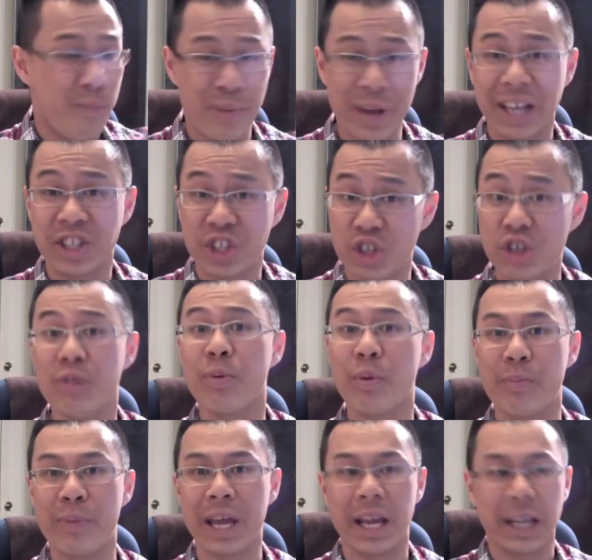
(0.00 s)

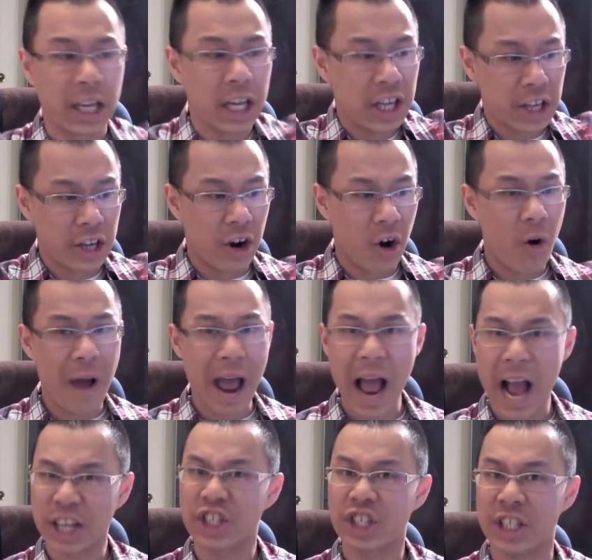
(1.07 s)
you know,
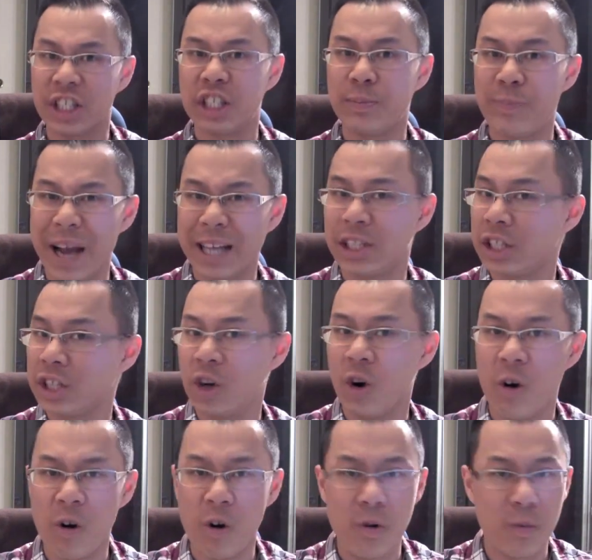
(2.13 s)
action
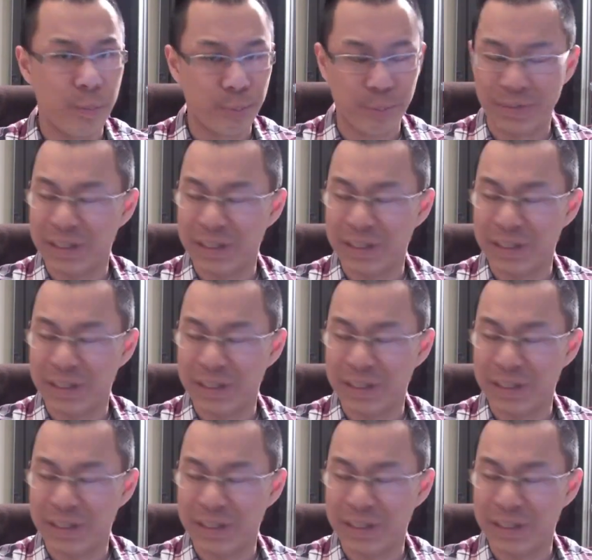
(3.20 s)
spectacle,